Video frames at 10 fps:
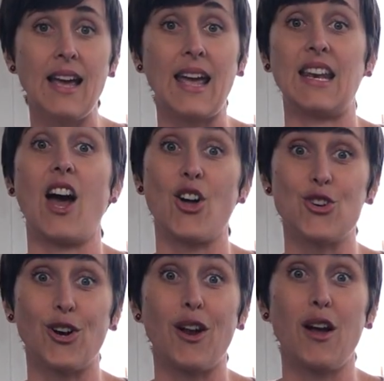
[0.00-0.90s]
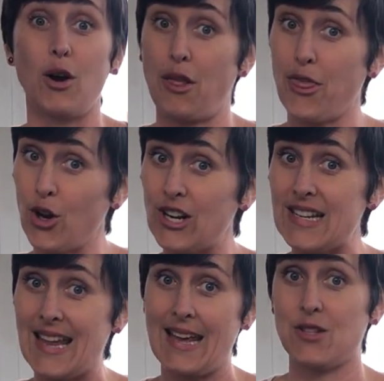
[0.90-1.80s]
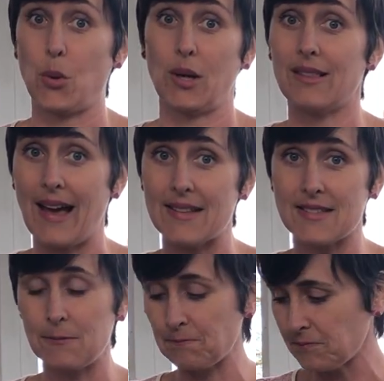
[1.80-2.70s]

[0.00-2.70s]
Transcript: in under 30 days or less.